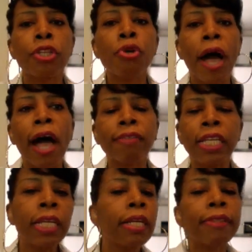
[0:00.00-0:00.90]
You
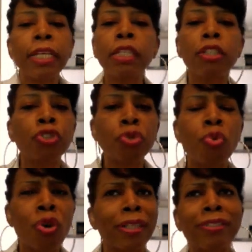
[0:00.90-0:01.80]
have anything that you
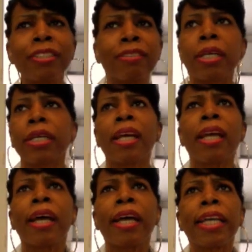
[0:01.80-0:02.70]
want. Just like,
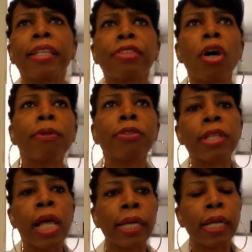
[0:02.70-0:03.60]
it's
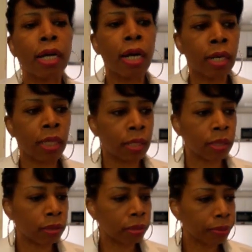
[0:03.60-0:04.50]
almost like,
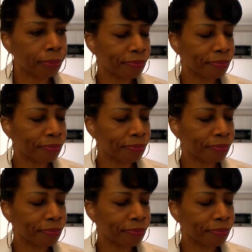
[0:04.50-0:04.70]
uh,